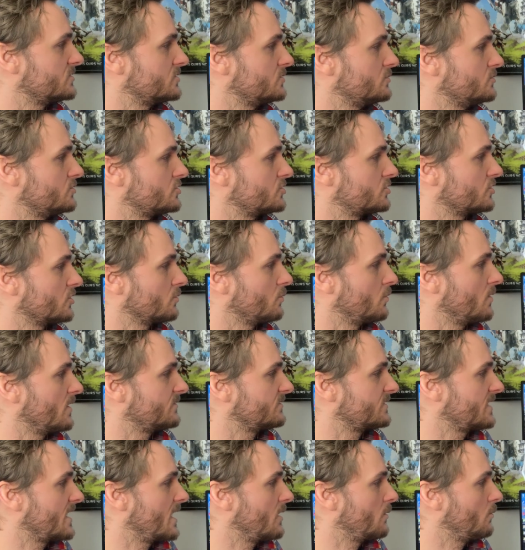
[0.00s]
too sure what
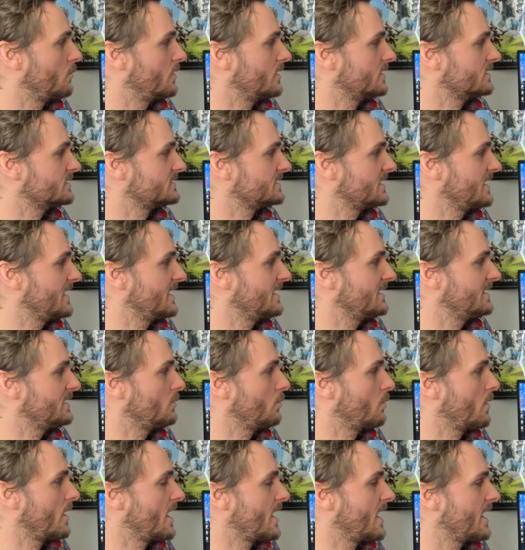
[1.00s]
that was
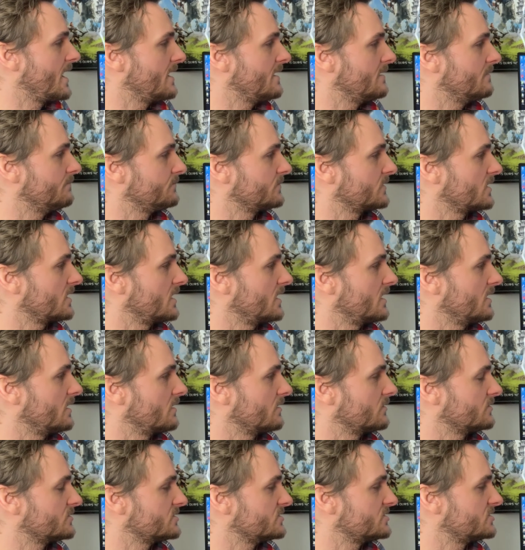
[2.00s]
anyway.
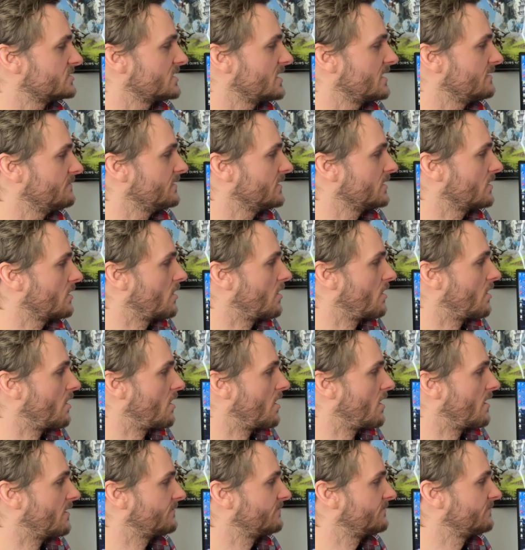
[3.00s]
Energy saving
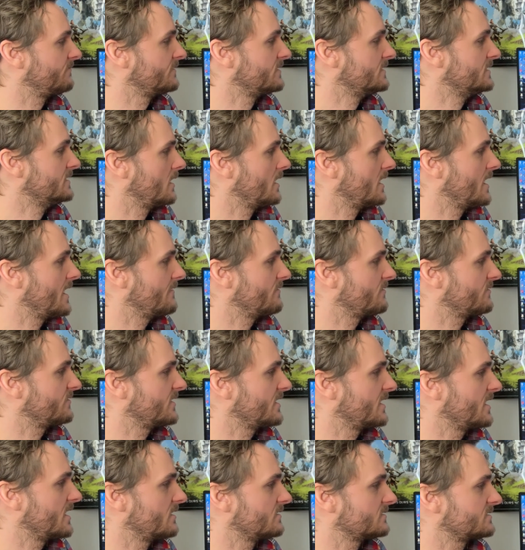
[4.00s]
off.
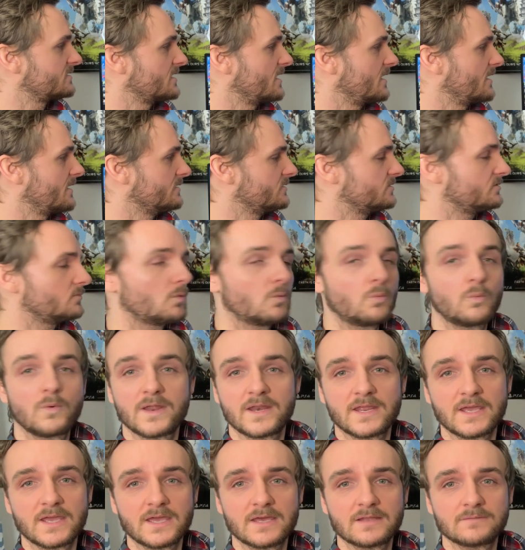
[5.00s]
Everything else I
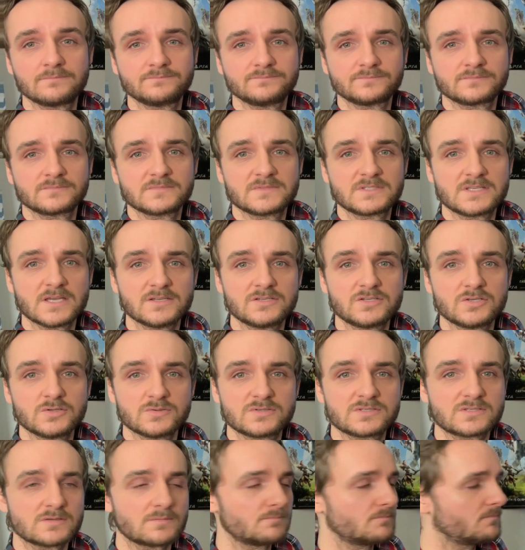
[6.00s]
went in, did do
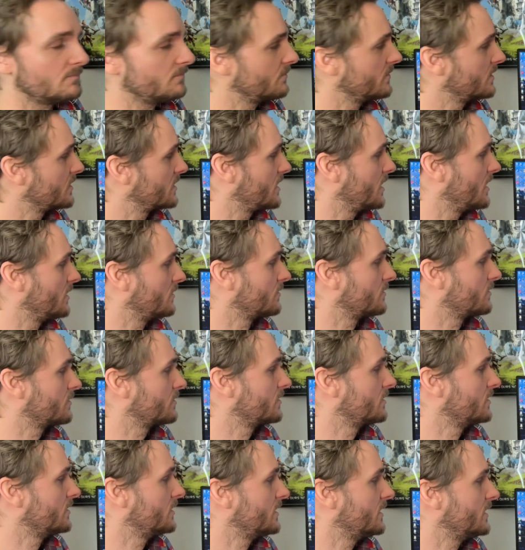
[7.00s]
some color
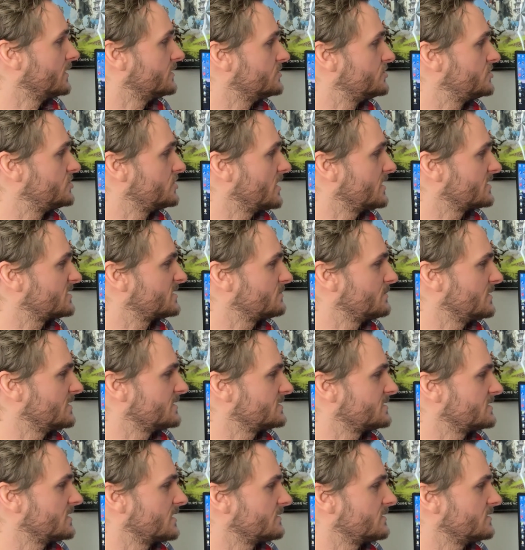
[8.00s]

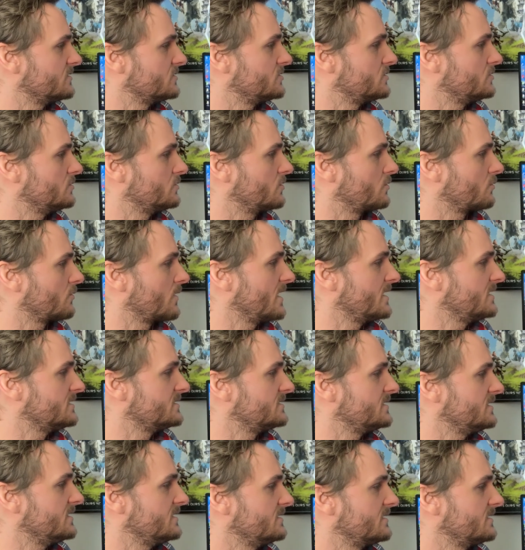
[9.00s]
adjustments, nothing too crazy.